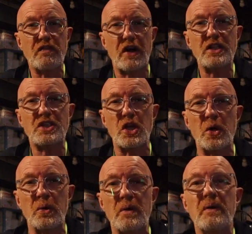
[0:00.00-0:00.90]
very
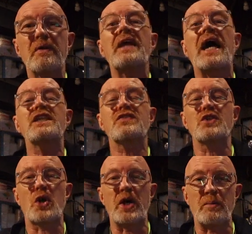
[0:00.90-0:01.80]
soon. Thanks for
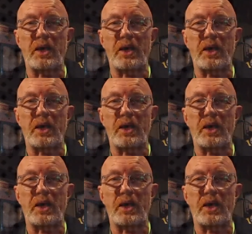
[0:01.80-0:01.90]
joining